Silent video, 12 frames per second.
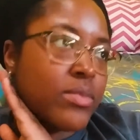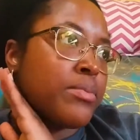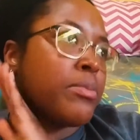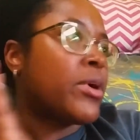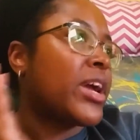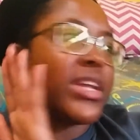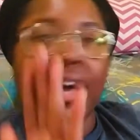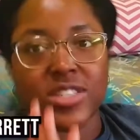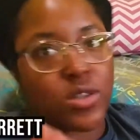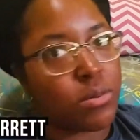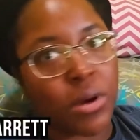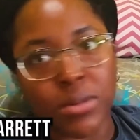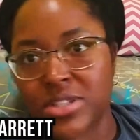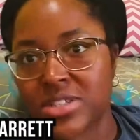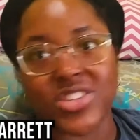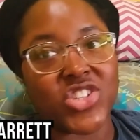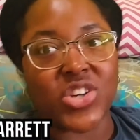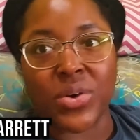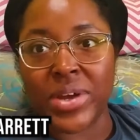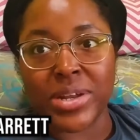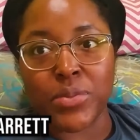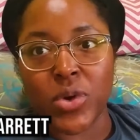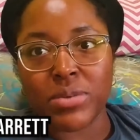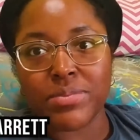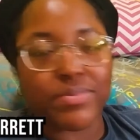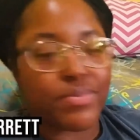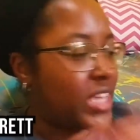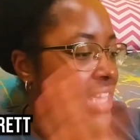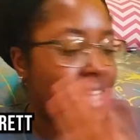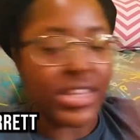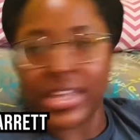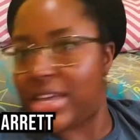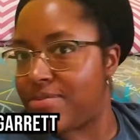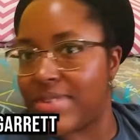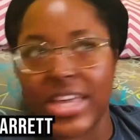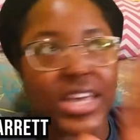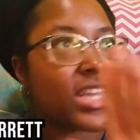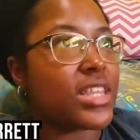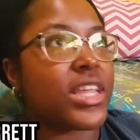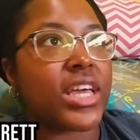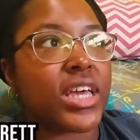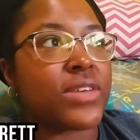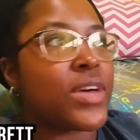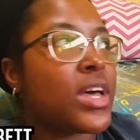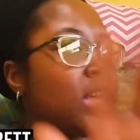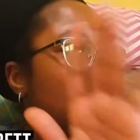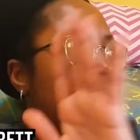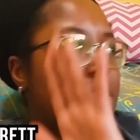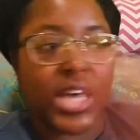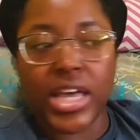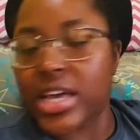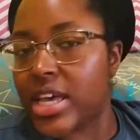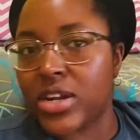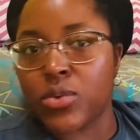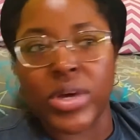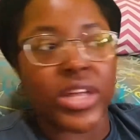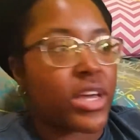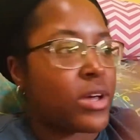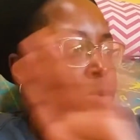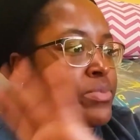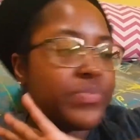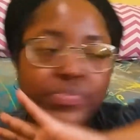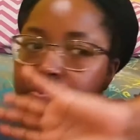Brandon has no purpose on the show anymore. He can leave. He can leave. Take Kenna with him.